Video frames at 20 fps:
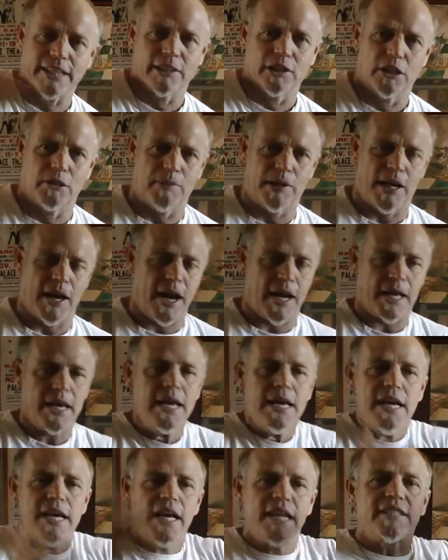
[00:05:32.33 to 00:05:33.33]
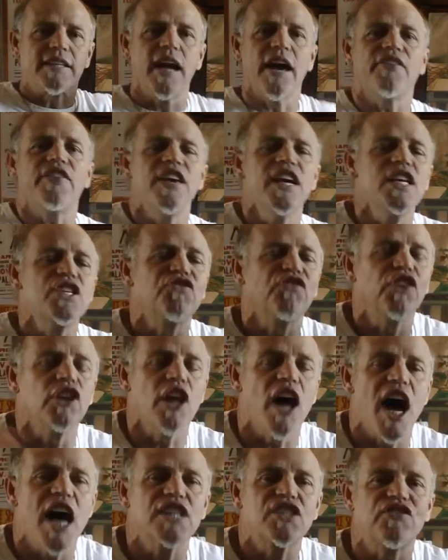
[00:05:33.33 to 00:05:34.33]
Illuminati. It's not these
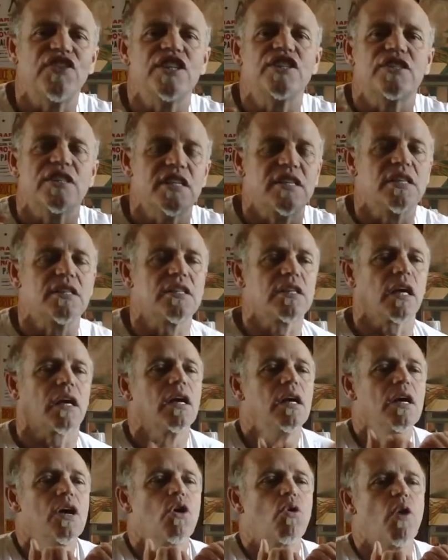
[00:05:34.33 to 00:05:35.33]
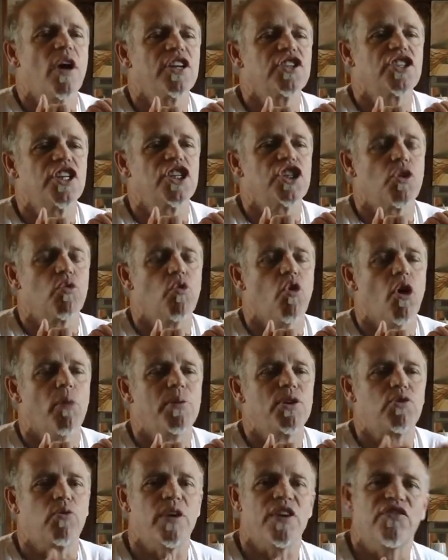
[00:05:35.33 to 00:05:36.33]
philosophies. This is the quintessential war
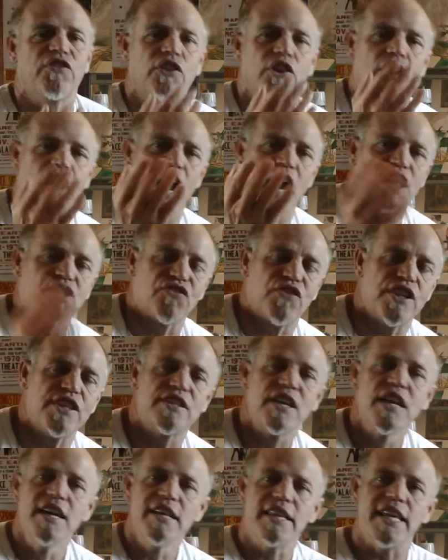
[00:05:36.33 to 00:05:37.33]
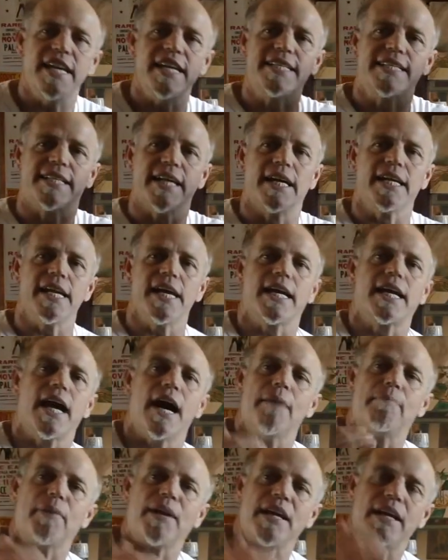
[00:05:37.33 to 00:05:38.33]
between philosophies. The East India
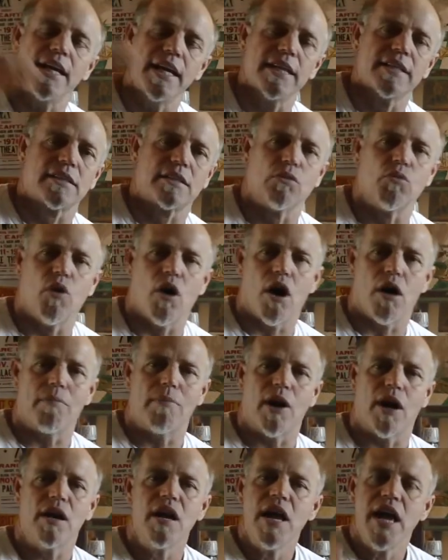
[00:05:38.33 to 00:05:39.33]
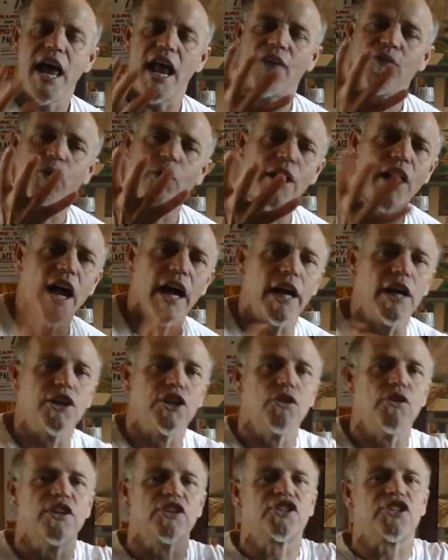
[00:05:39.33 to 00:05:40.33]
Company is the Walmart. And if we're not going to
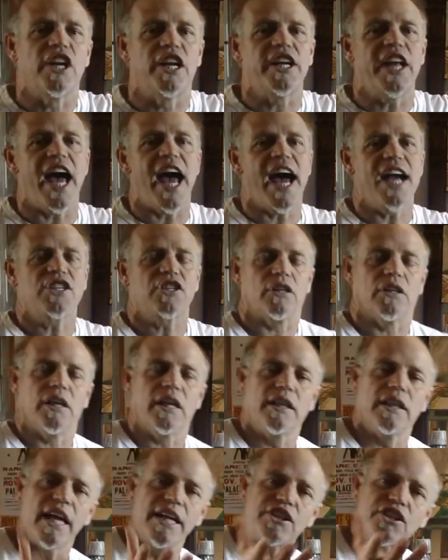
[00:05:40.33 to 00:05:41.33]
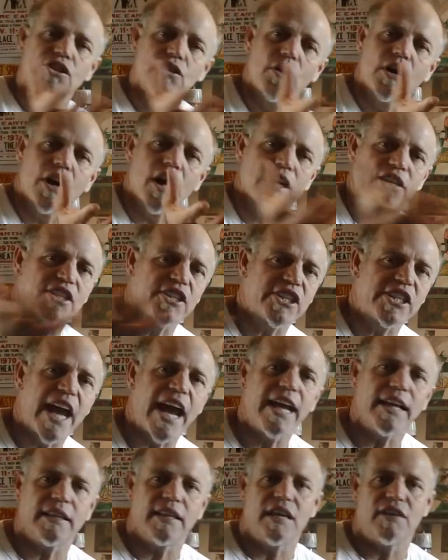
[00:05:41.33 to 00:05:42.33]
do this nationally, let's do it on
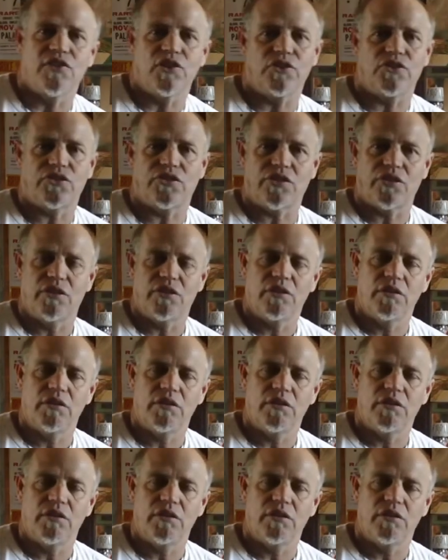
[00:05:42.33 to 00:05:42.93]
state levels.